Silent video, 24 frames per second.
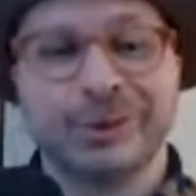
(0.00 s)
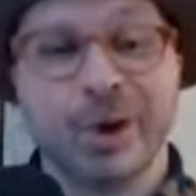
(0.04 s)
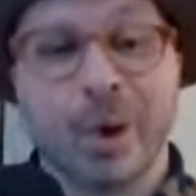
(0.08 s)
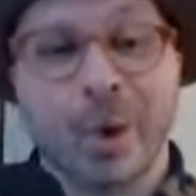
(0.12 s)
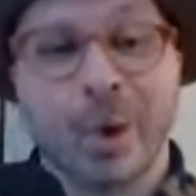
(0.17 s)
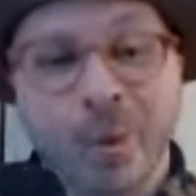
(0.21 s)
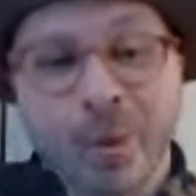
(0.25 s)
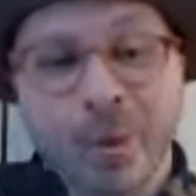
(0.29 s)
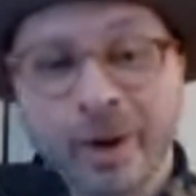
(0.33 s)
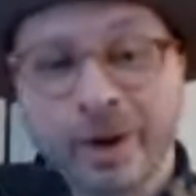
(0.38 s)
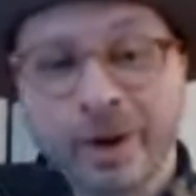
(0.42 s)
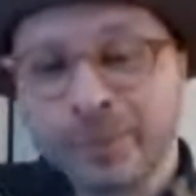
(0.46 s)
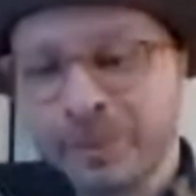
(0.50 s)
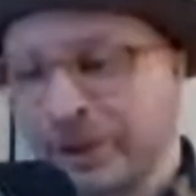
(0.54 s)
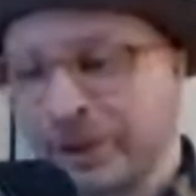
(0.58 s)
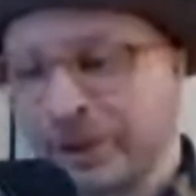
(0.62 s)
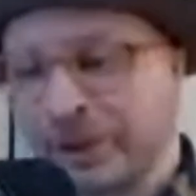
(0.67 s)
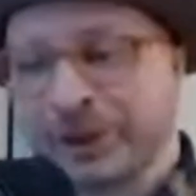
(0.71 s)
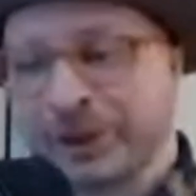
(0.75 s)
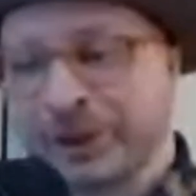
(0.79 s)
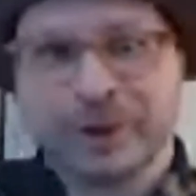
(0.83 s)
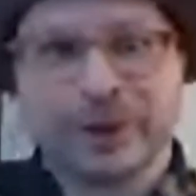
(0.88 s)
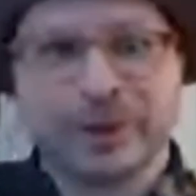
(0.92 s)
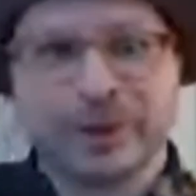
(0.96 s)
you don't want to
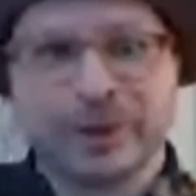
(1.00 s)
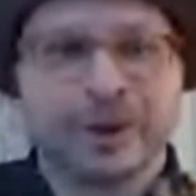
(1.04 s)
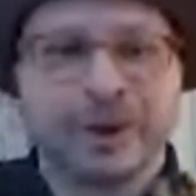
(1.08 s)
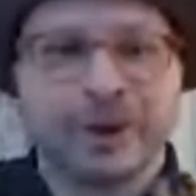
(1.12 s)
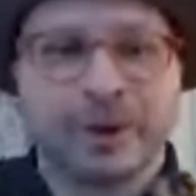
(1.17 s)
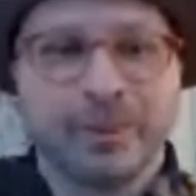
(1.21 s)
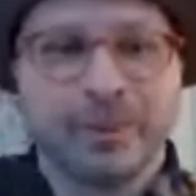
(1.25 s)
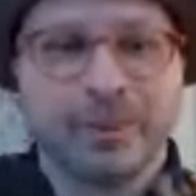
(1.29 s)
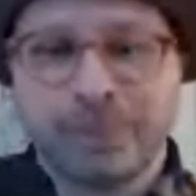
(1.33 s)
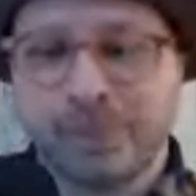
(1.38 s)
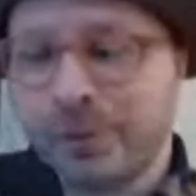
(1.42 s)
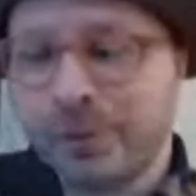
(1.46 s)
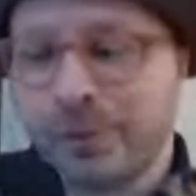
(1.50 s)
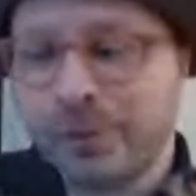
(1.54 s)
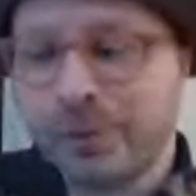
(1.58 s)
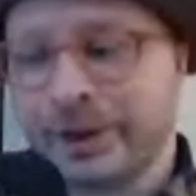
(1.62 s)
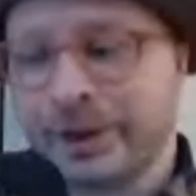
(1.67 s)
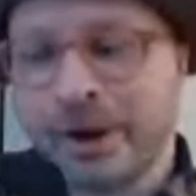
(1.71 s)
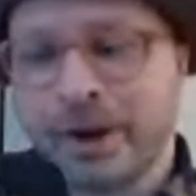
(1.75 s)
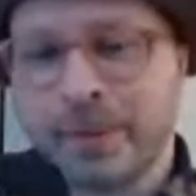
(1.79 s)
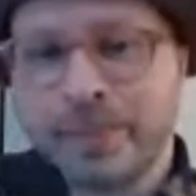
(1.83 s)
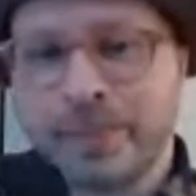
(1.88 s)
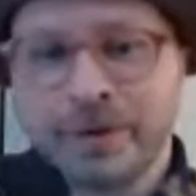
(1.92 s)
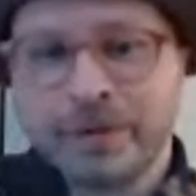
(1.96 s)
be
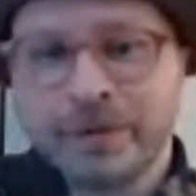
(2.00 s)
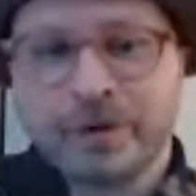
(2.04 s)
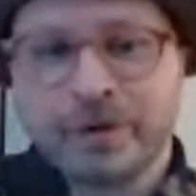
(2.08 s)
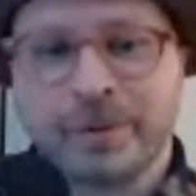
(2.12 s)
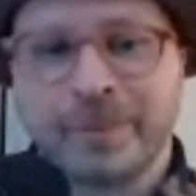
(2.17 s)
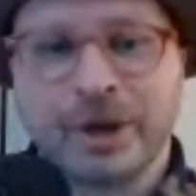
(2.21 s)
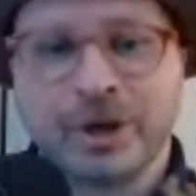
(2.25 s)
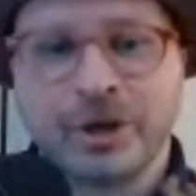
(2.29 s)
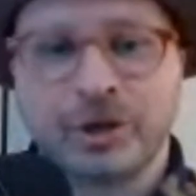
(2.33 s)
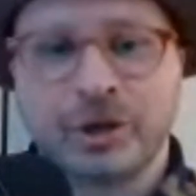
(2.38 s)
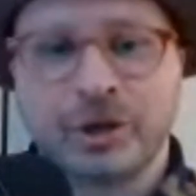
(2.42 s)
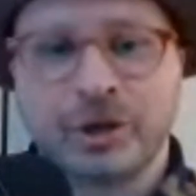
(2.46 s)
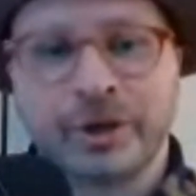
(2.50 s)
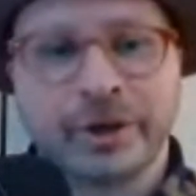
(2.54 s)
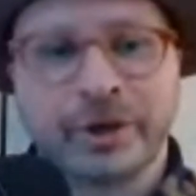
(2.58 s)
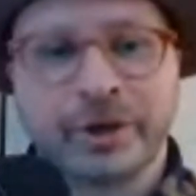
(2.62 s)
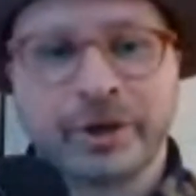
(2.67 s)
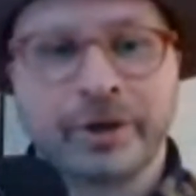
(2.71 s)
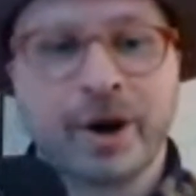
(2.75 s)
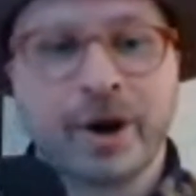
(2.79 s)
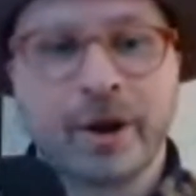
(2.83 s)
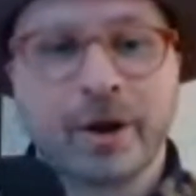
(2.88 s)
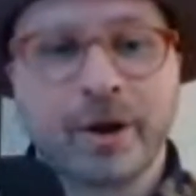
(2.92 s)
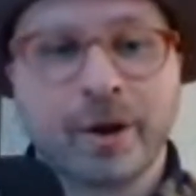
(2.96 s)
putting up information
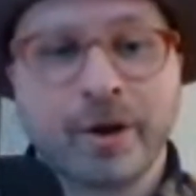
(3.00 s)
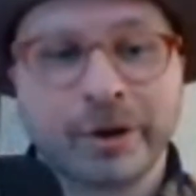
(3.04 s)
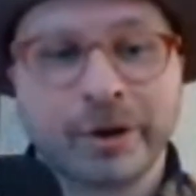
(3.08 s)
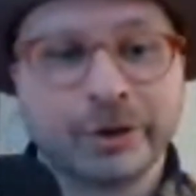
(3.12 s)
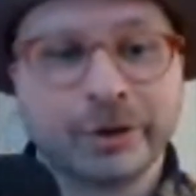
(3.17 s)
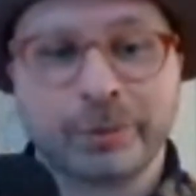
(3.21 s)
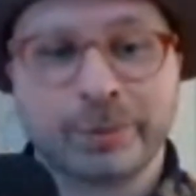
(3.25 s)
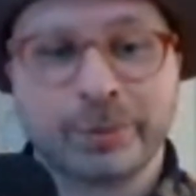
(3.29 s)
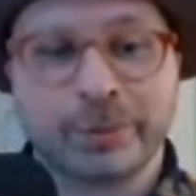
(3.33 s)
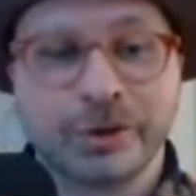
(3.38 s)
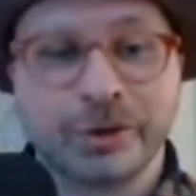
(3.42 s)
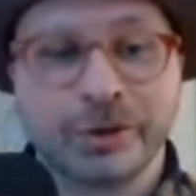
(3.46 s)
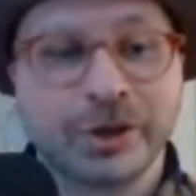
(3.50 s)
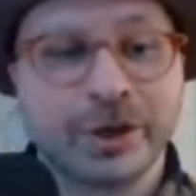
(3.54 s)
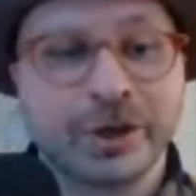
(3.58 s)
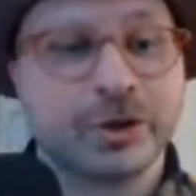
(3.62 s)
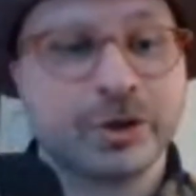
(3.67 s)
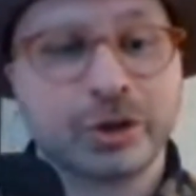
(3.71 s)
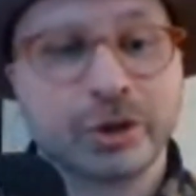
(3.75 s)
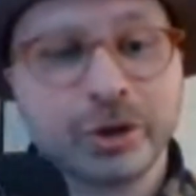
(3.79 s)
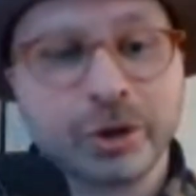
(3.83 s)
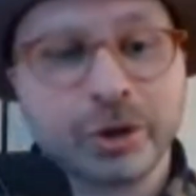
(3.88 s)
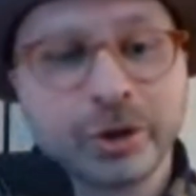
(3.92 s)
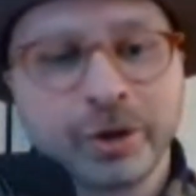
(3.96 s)
that you're not
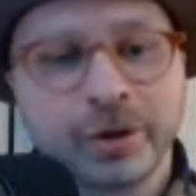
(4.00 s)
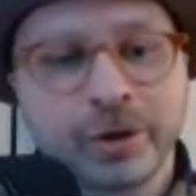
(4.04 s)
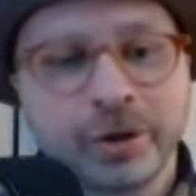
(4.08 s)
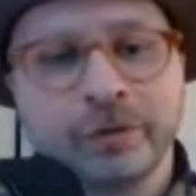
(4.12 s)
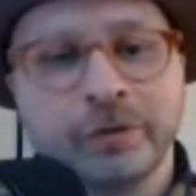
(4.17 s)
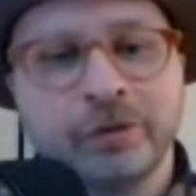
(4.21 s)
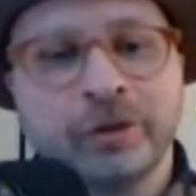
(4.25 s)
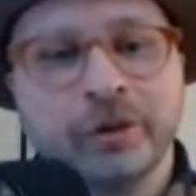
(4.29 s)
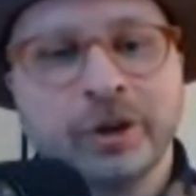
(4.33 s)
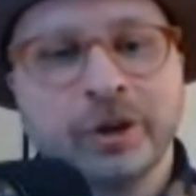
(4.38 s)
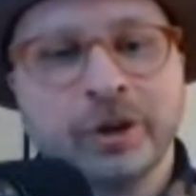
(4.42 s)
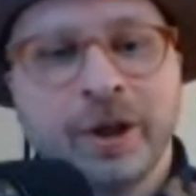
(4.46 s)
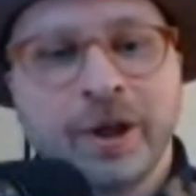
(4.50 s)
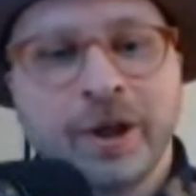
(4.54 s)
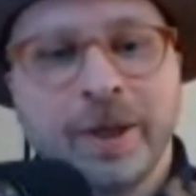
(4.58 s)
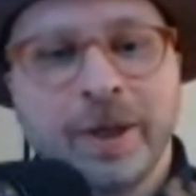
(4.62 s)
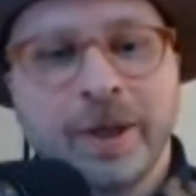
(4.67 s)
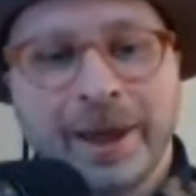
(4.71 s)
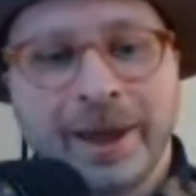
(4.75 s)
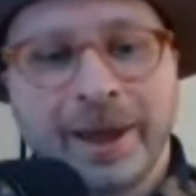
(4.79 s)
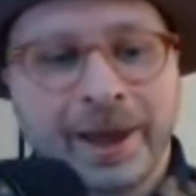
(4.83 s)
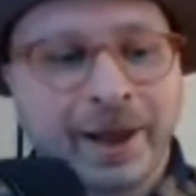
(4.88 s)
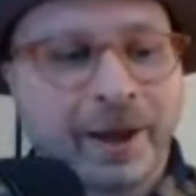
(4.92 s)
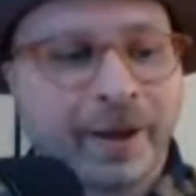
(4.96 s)
100% sure of,
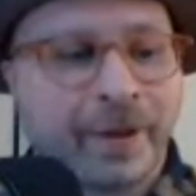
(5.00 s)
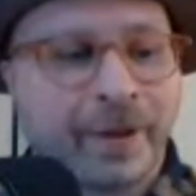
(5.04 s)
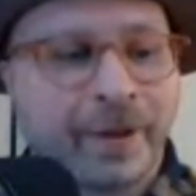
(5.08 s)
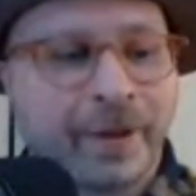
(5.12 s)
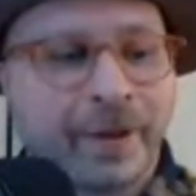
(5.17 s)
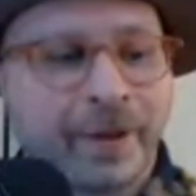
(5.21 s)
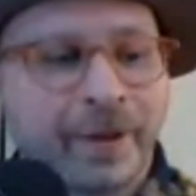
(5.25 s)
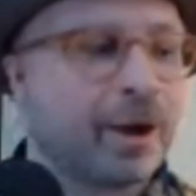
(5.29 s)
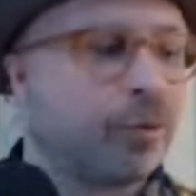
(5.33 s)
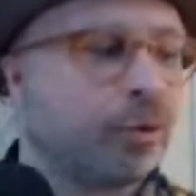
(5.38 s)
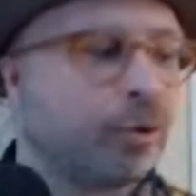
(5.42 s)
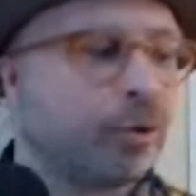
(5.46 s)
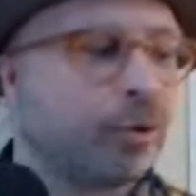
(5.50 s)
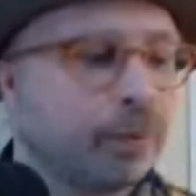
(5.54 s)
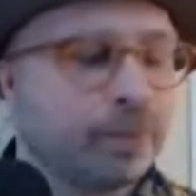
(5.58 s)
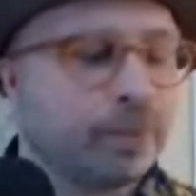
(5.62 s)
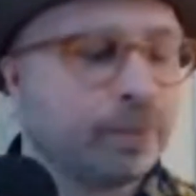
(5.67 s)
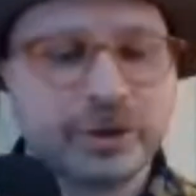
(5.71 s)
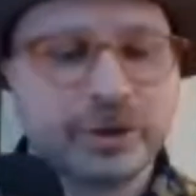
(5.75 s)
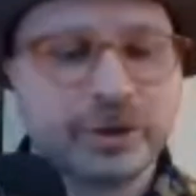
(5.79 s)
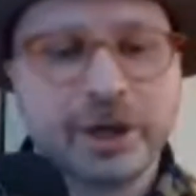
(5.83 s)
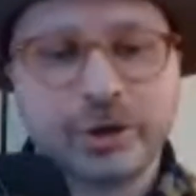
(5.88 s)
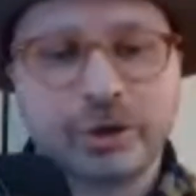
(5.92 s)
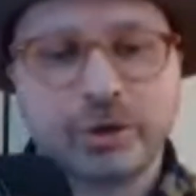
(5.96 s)
and that
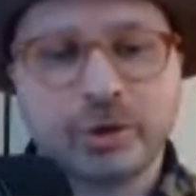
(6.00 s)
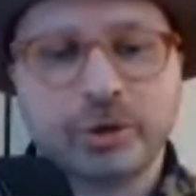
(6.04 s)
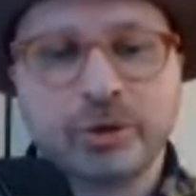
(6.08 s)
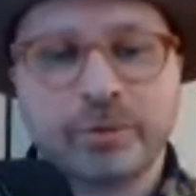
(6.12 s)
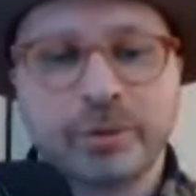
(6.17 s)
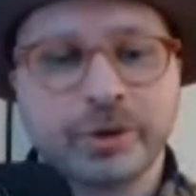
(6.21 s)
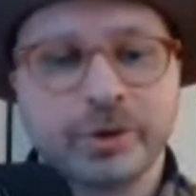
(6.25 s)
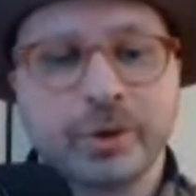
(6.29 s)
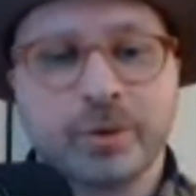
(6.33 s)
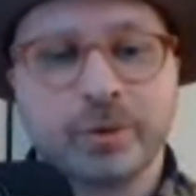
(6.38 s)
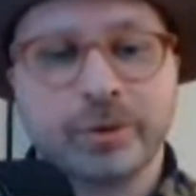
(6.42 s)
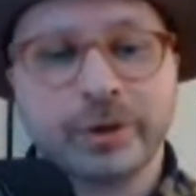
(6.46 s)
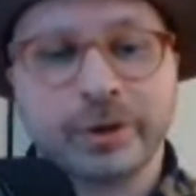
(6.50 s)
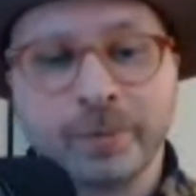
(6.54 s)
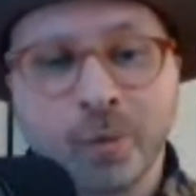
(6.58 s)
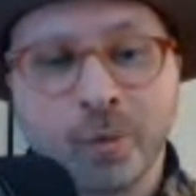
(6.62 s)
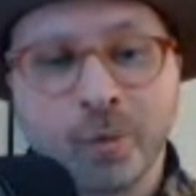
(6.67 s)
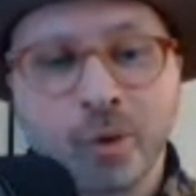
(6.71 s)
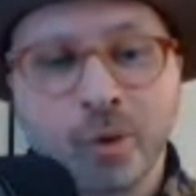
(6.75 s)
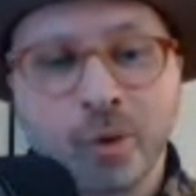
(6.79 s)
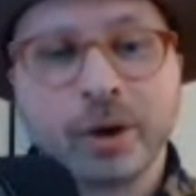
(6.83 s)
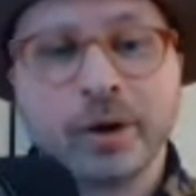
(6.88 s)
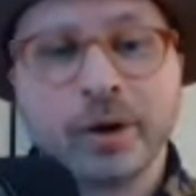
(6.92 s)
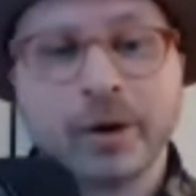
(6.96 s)
will potentially
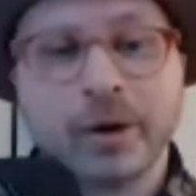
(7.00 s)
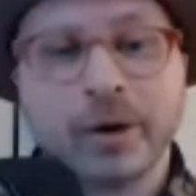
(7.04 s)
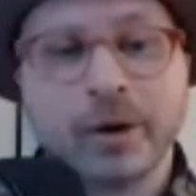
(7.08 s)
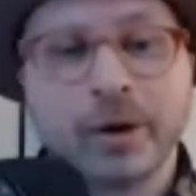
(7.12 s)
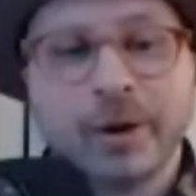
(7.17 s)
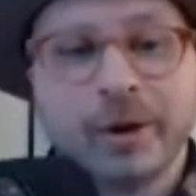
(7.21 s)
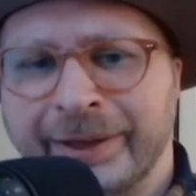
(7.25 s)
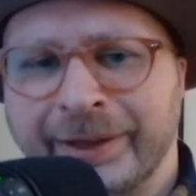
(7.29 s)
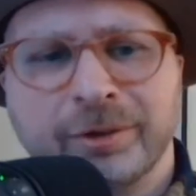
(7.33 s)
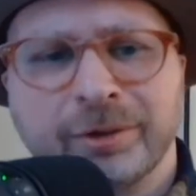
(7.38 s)
result in more.